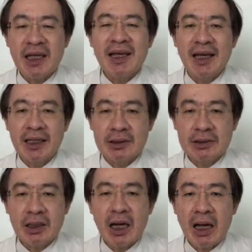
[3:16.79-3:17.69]

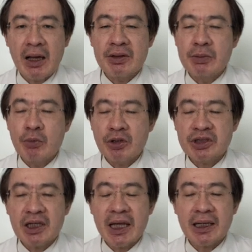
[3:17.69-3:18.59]
and are the most
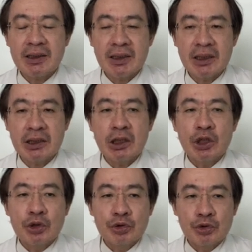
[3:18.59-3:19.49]
likely
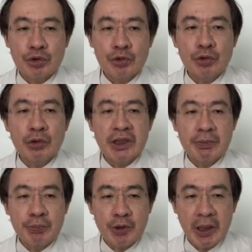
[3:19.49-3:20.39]
to
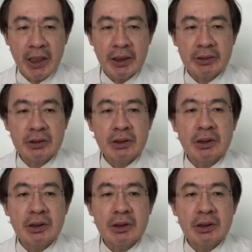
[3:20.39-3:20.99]
implant